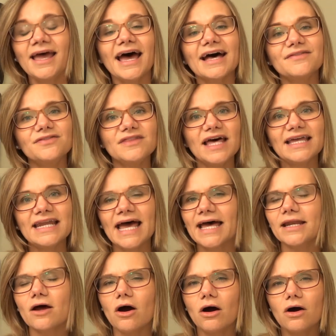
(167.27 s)
and then
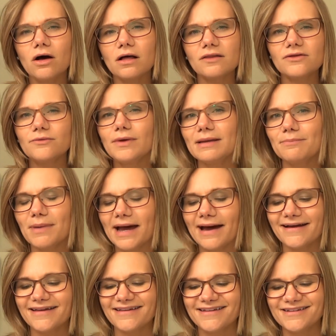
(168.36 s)
head all the way back